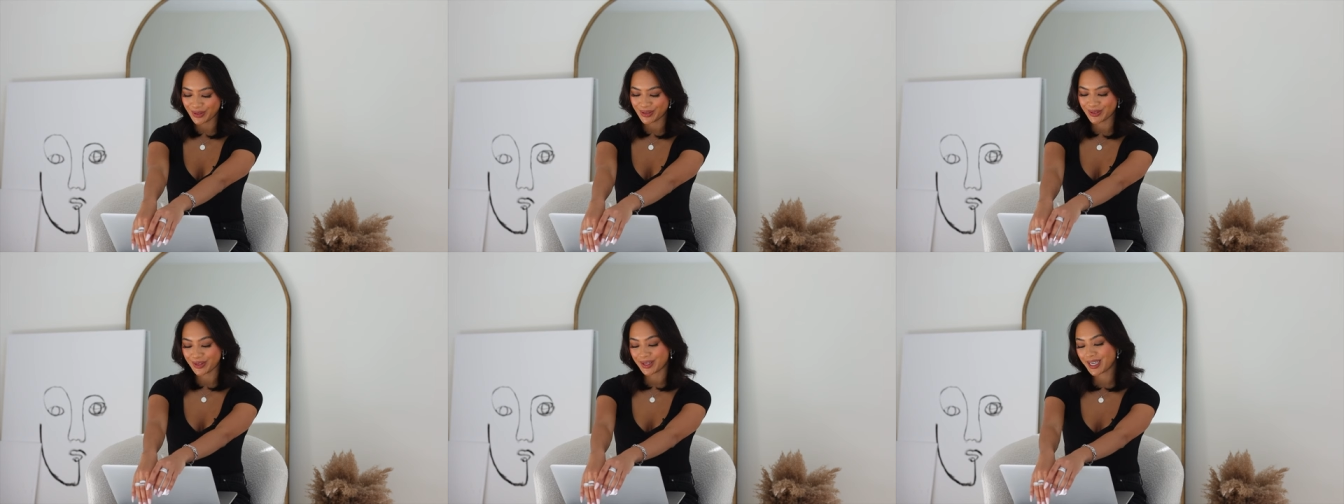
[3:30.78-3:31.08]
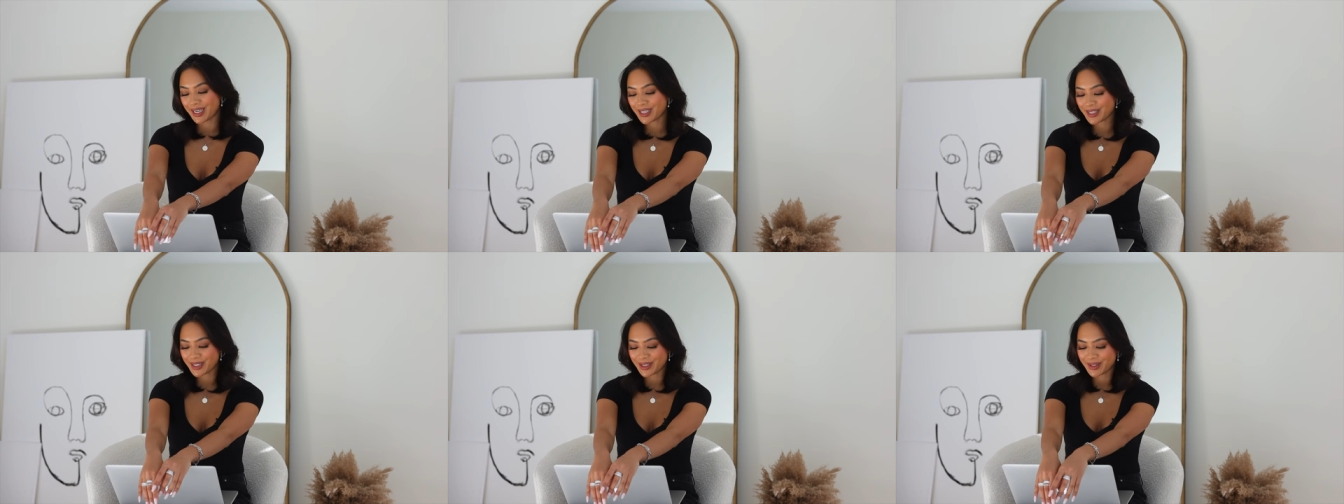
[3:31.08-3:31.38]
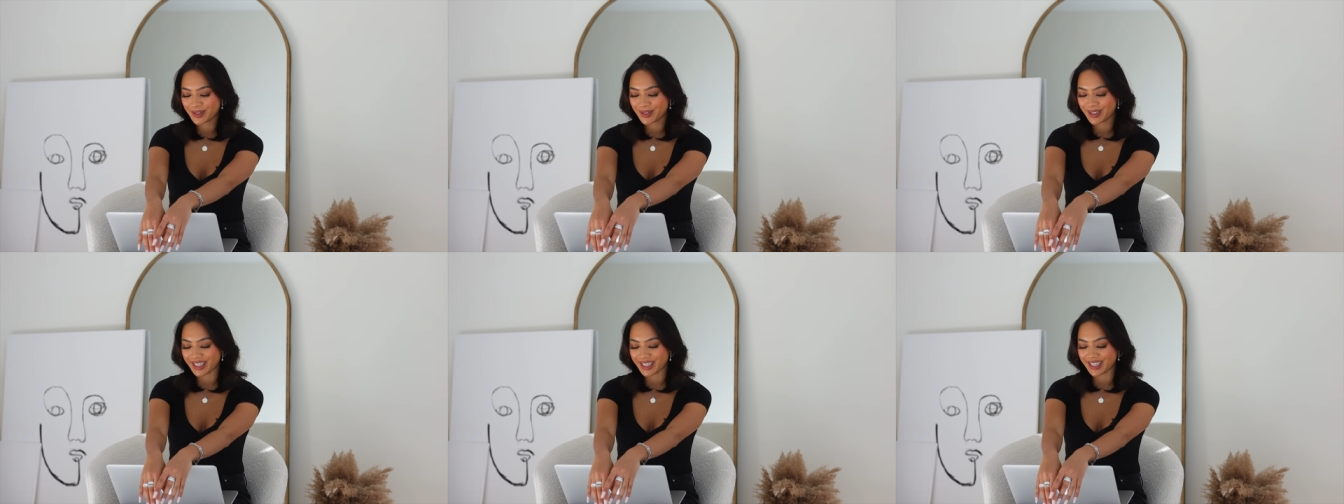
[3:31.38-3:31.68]
So the next
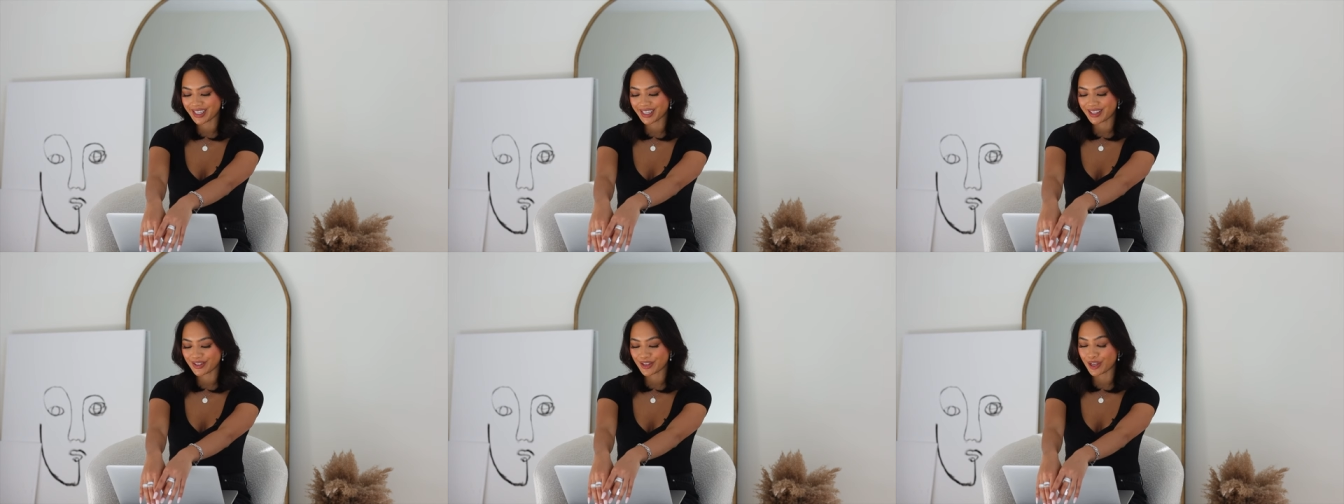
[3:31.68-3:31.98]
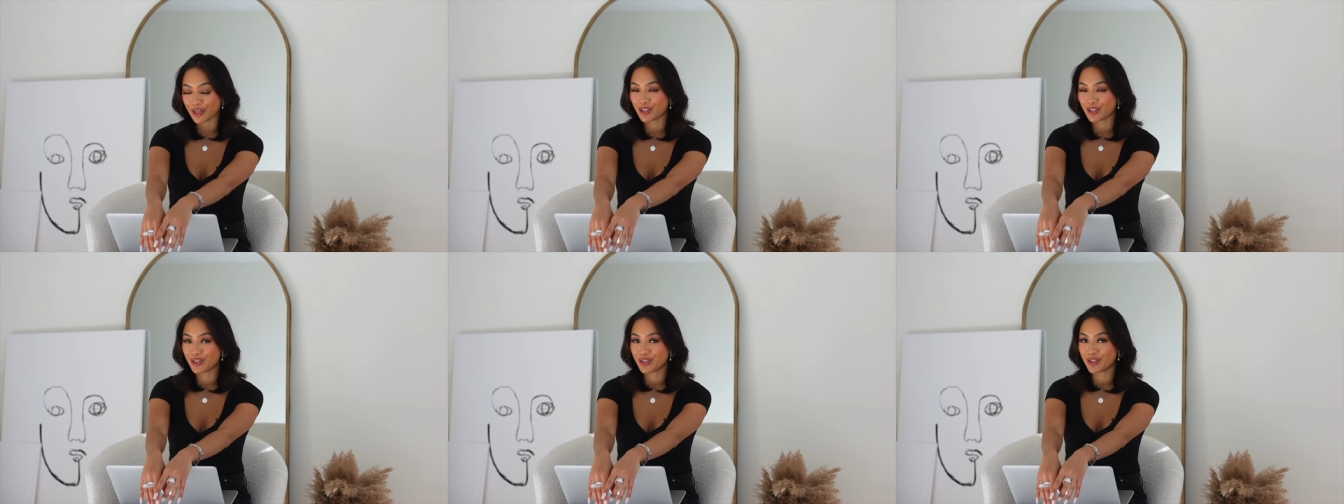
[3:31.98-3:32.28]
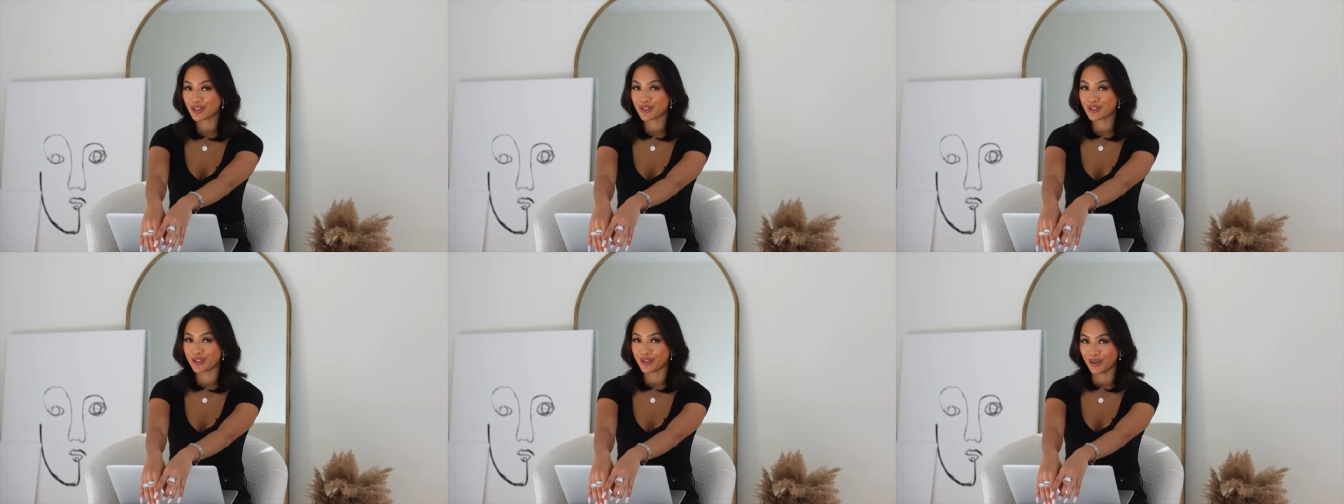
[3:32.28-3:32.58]
look is
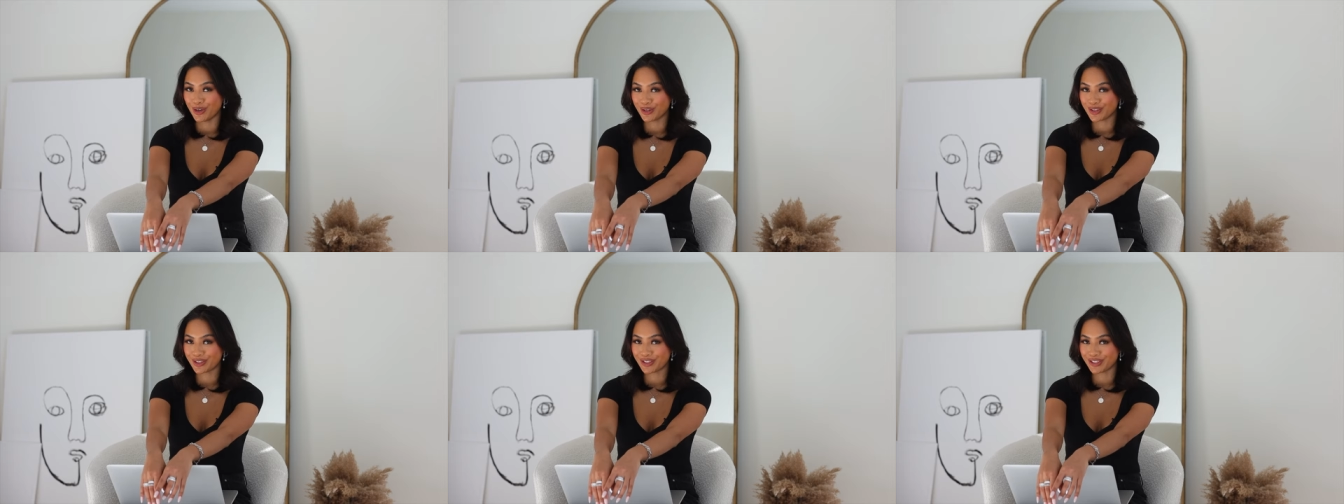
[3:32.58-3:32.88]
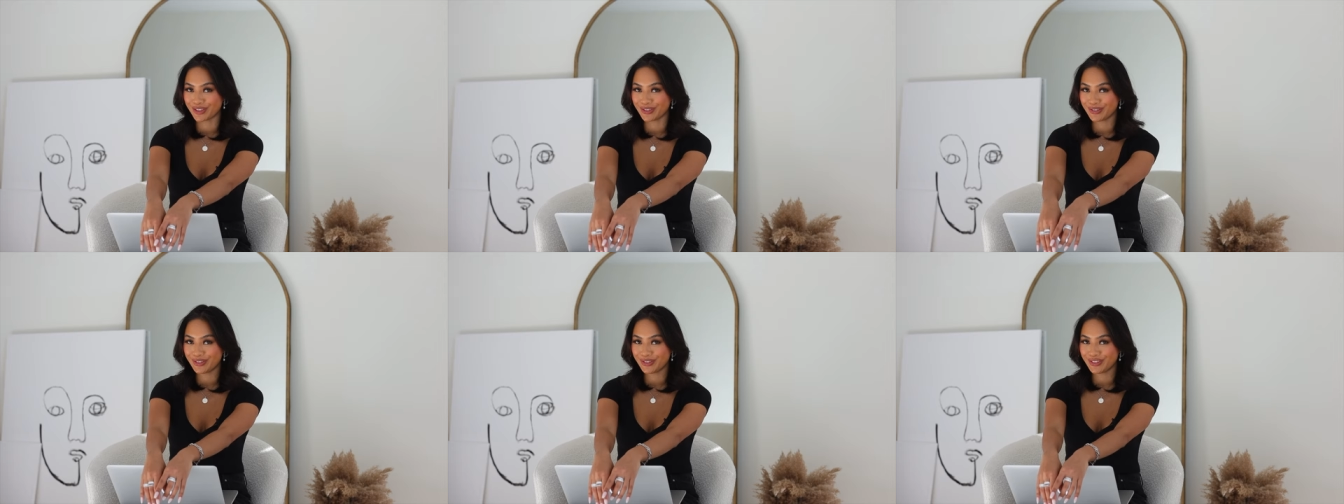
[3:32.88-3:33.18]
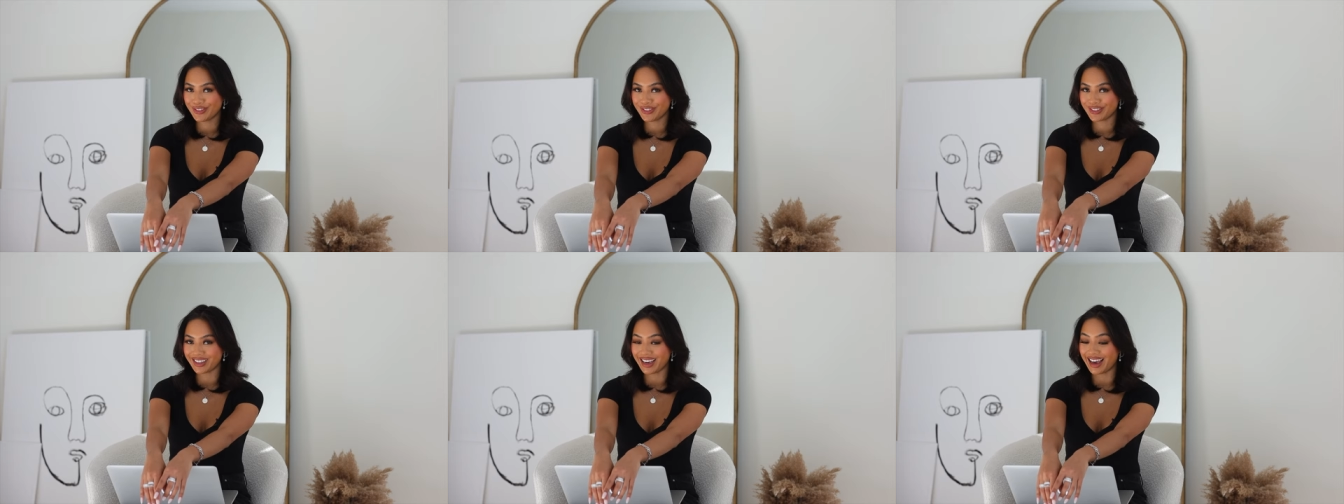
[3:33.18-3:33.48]
so
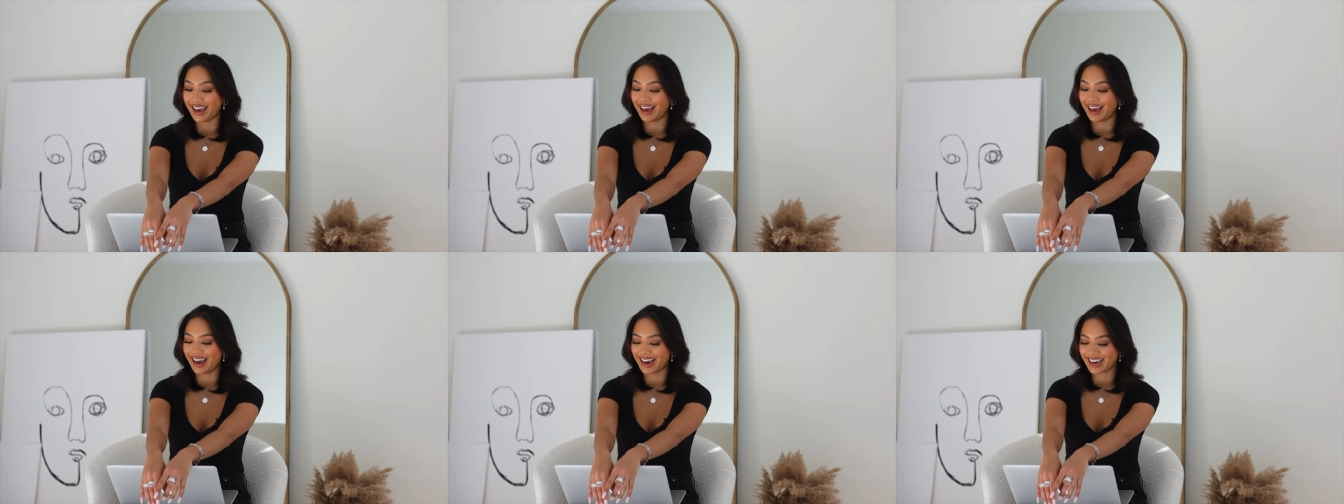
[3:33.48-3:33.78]
cute. I